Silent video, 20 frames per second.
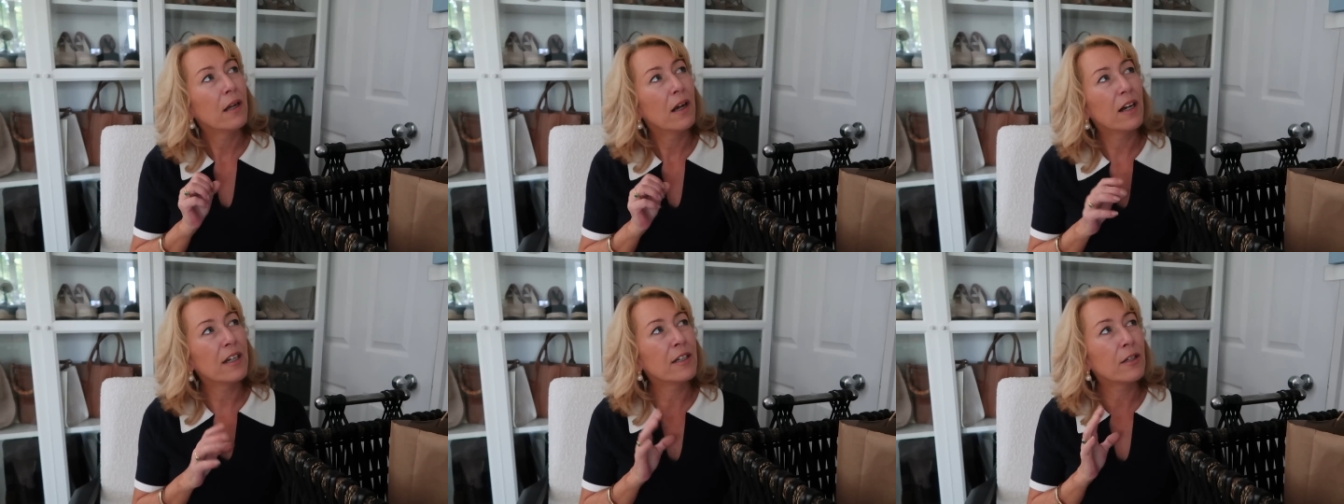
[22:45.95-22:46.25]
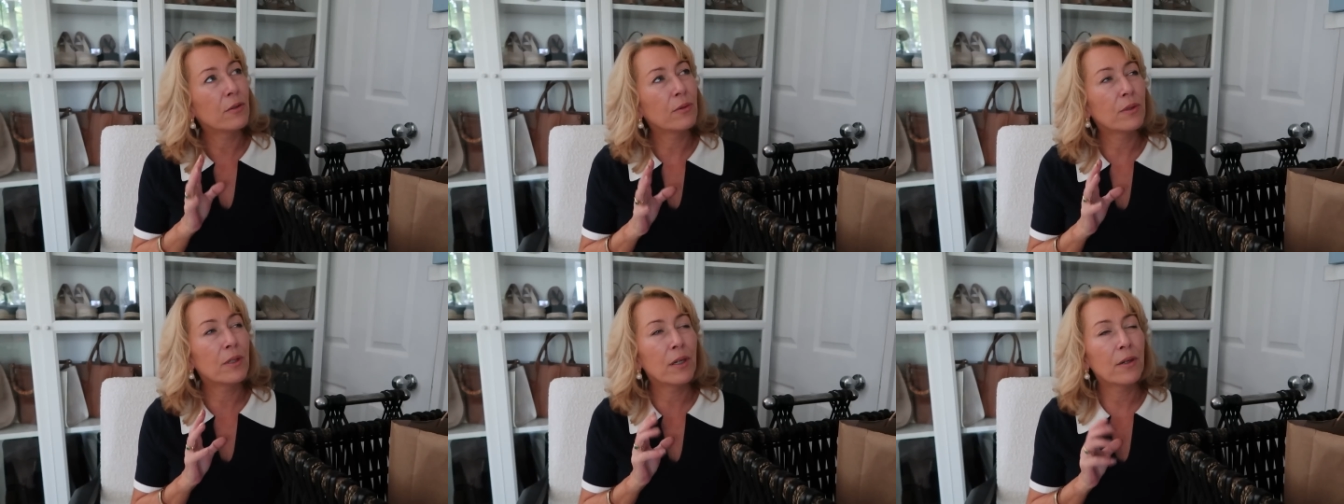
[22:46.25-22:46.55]
I
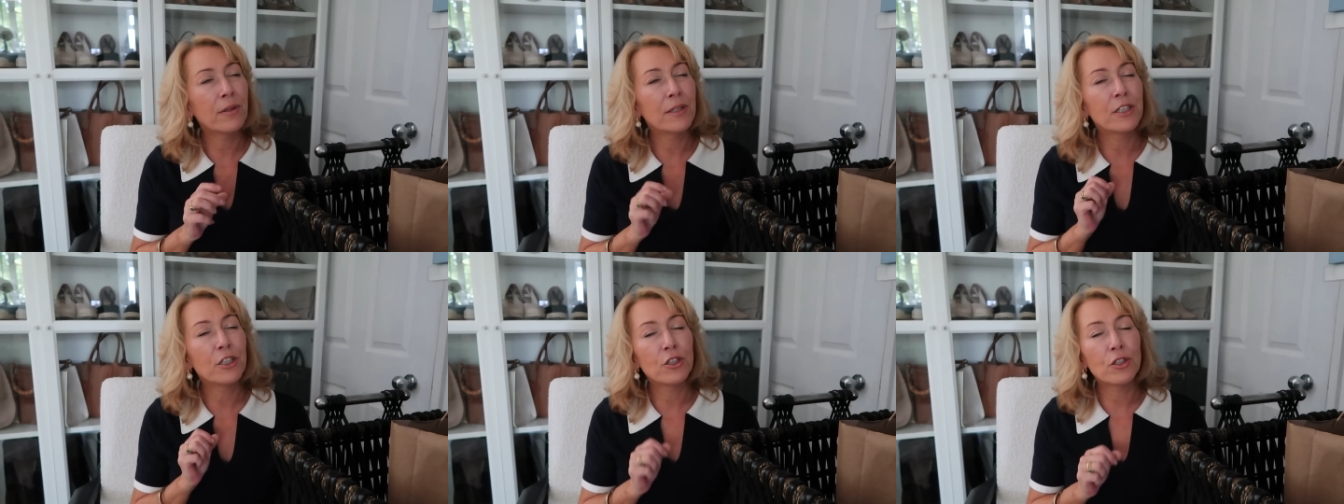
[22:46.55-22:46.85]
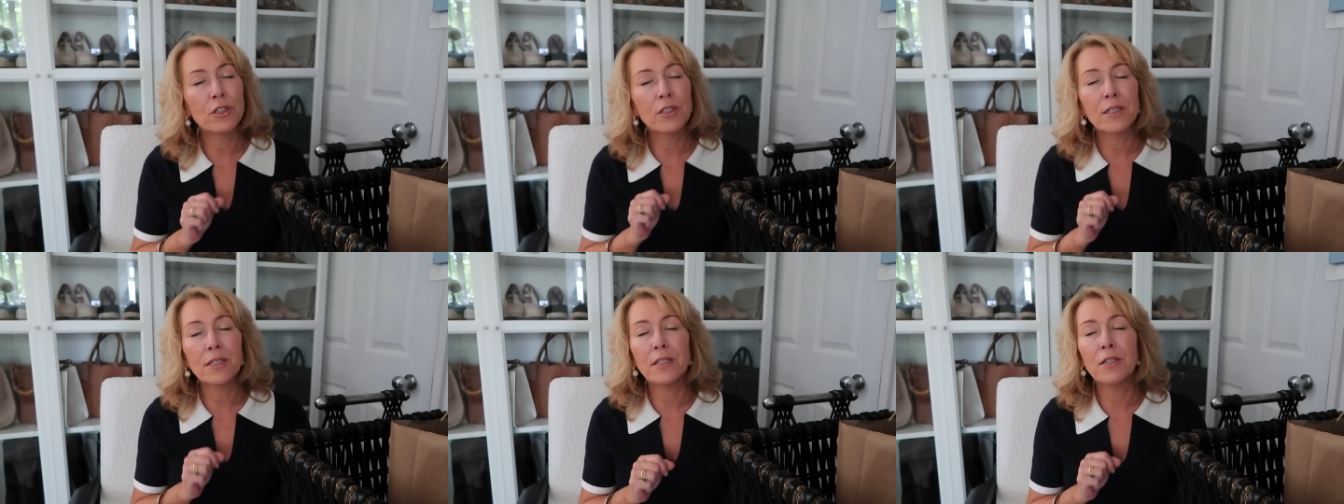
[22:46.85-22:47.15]
don't know, it's
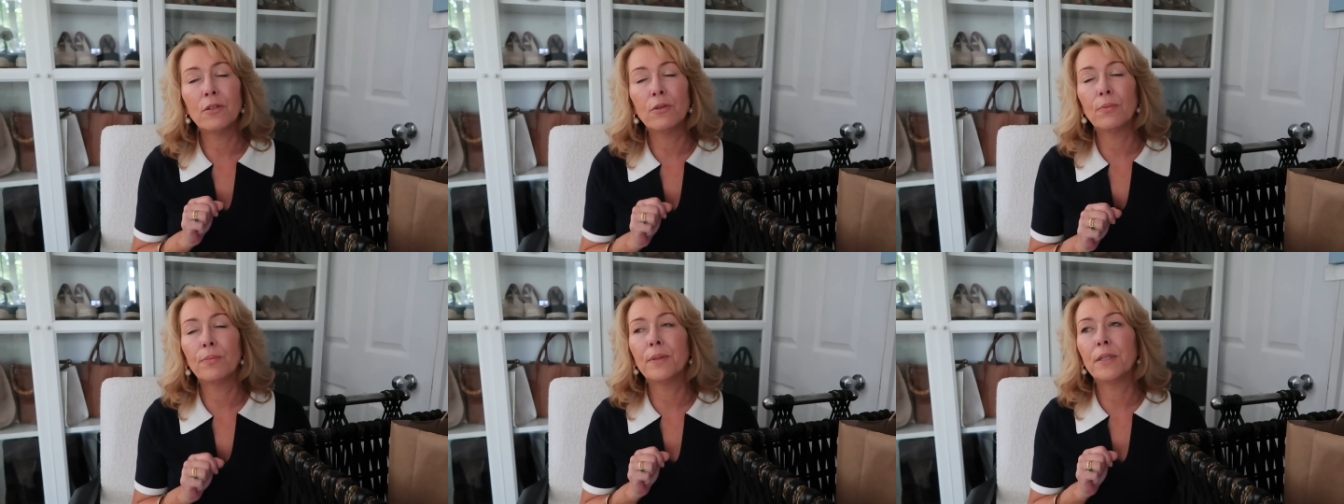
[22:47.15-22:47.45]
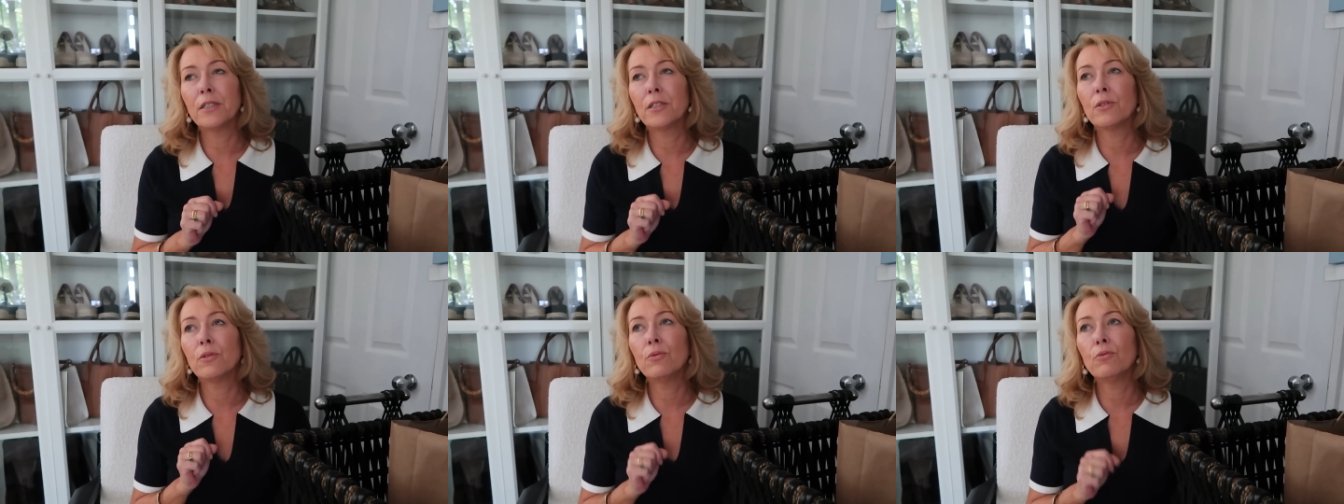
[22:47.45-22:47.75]
just a little
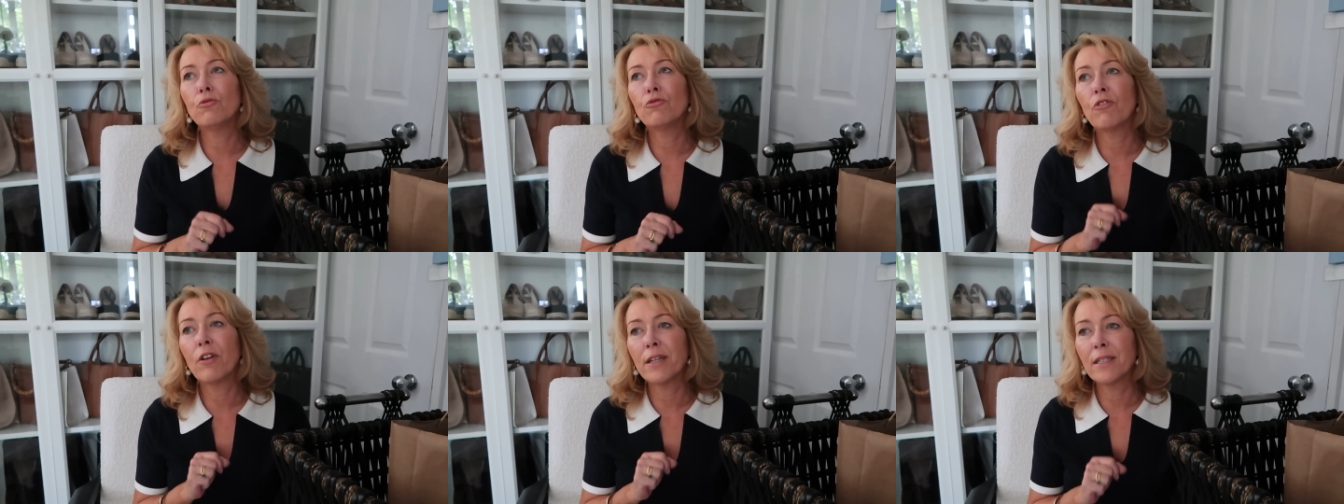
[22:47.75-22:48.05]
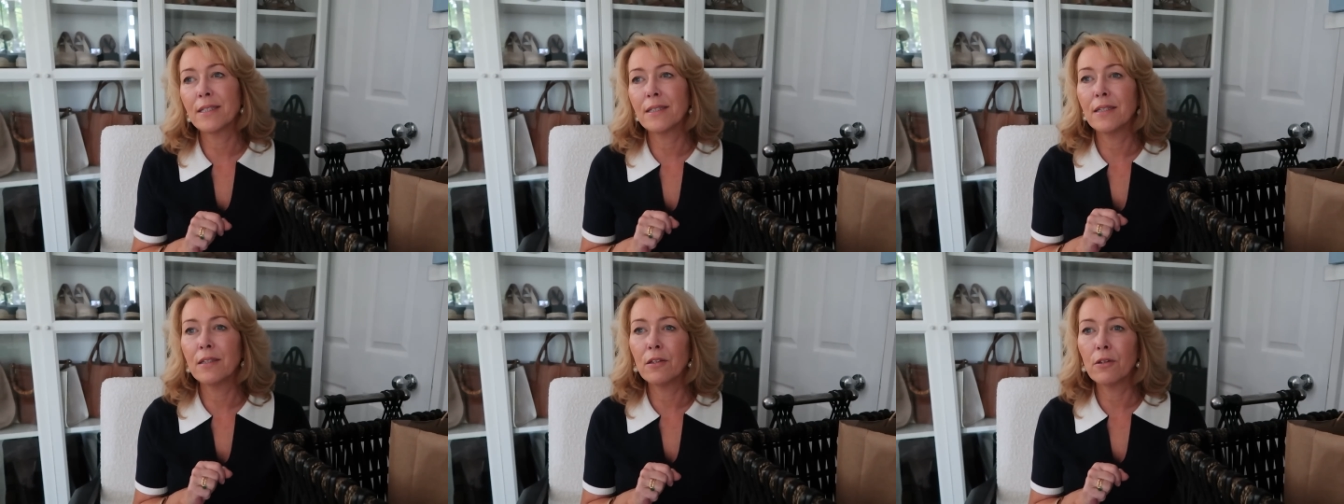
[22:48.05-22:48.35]
bit too
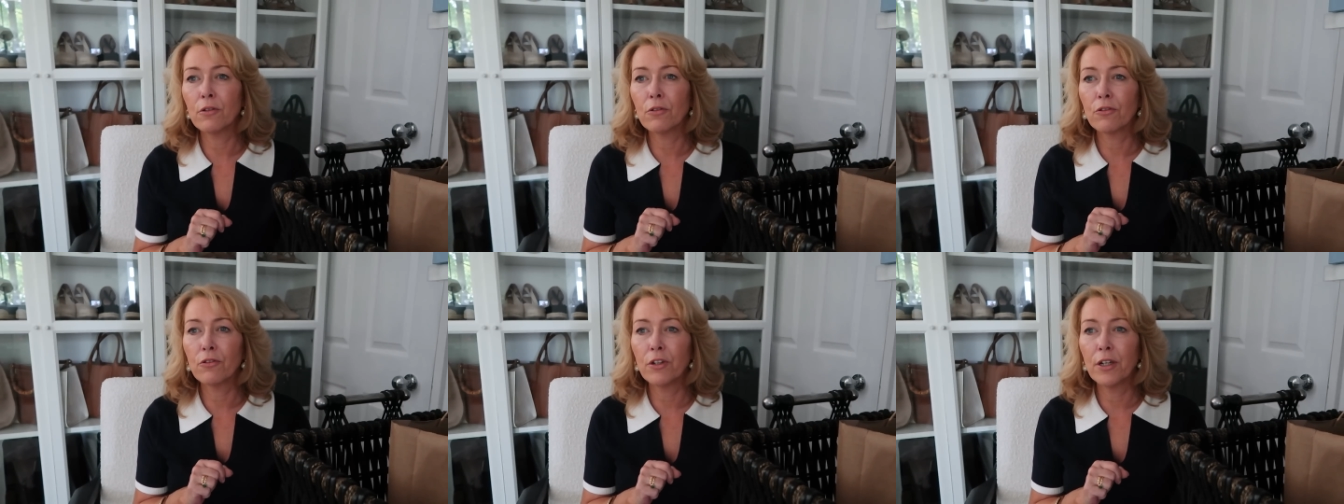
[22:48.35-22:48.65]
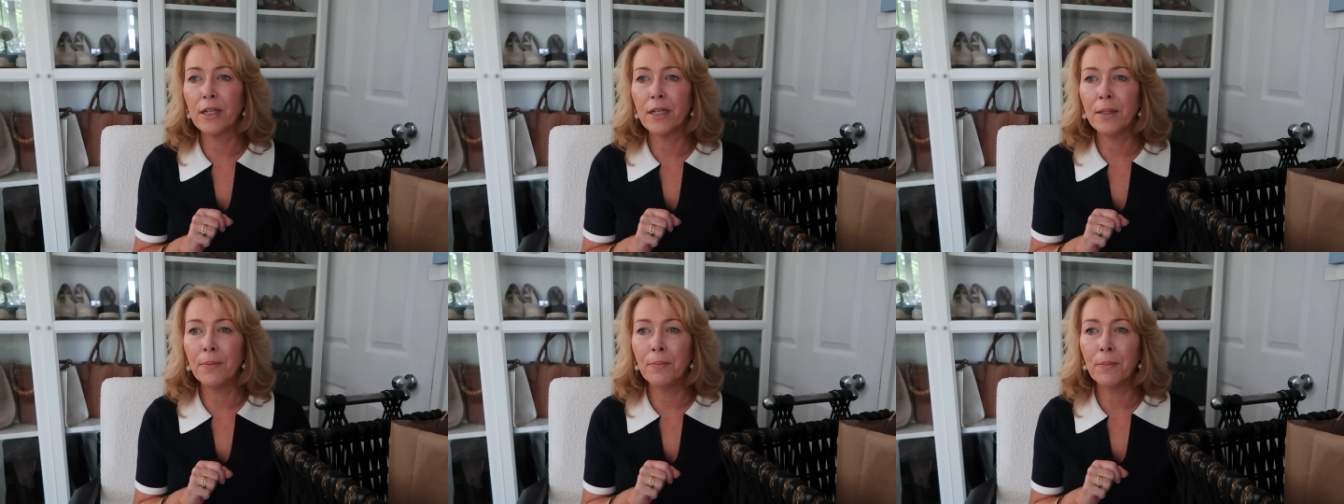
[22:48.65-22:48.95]
dressy, the
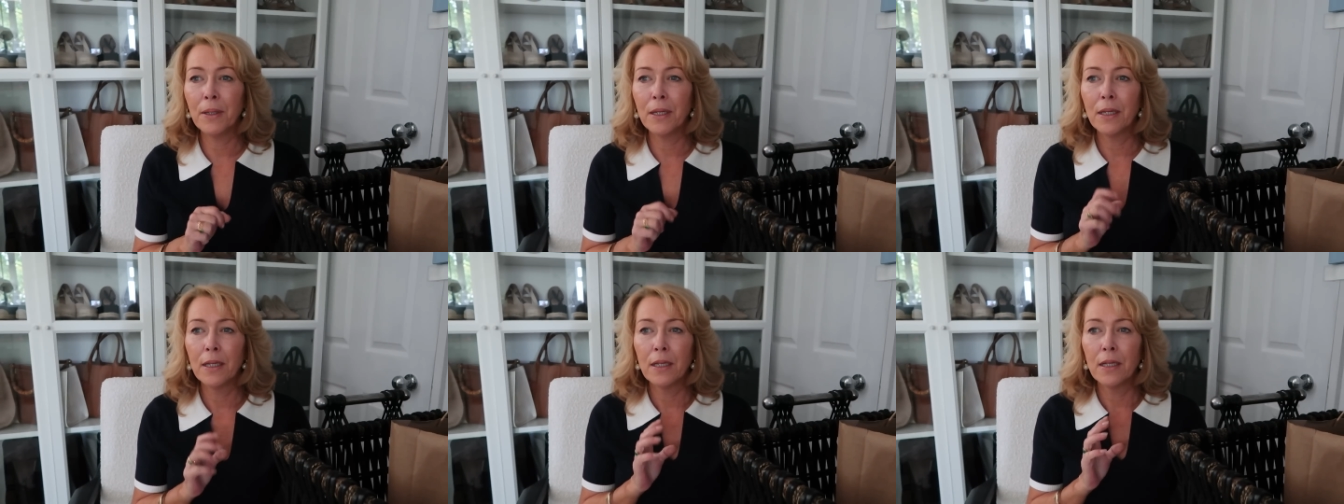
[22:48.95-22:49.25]
cream.